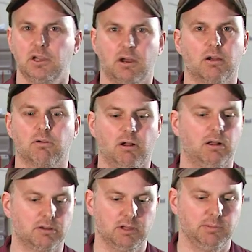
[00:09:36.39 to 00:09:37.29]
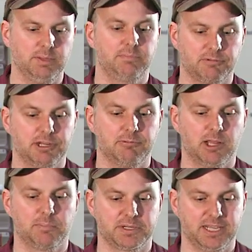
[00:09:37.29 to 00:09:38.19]
are all going to be pretty
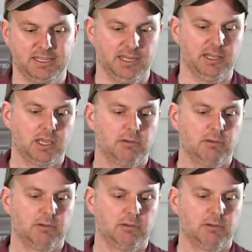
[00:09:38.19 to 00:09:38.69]
well protected,